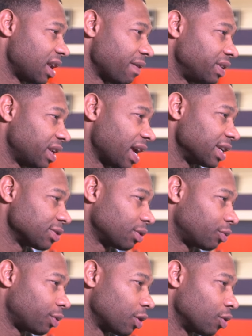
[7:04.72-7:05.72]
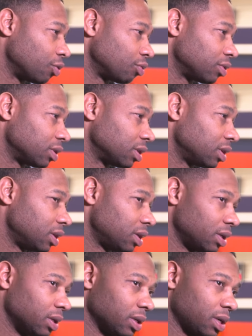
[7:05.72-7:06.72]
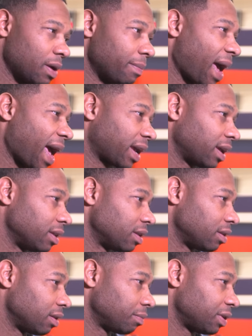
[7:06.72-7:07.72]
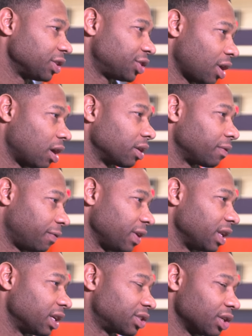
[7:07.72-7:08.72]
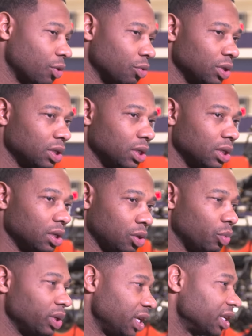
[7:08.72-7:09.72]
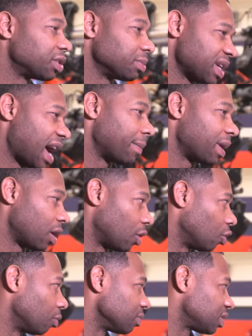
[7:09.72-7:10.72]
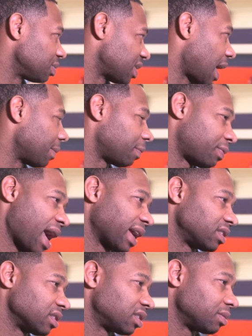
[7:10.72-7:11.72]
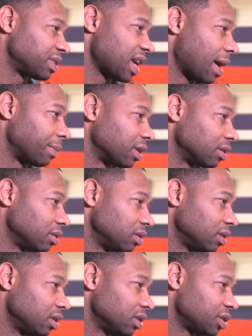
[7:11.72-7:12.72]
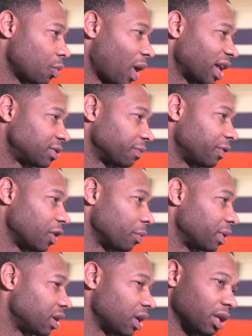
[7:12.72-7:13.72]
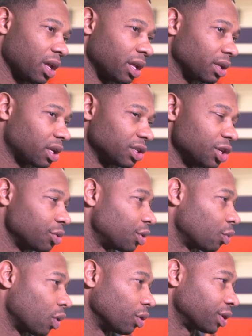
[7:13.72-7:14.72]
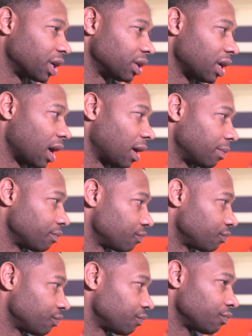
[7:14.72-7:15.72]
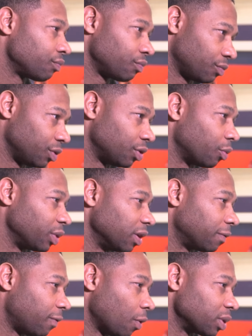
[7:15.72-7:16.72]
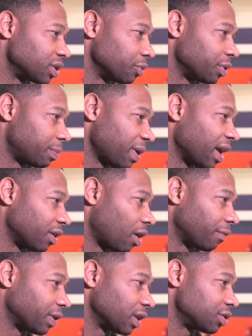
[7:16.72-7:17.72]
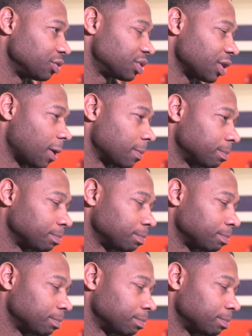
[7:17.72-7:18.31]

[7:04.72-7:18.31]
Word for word: 11 days on the road, come back and play Charlotte, Phoenix. So we needed some time at home, some time to practice, some time to, to watch some film and, and, and continue to work. And uh, and we look forward to it paying off against Utah.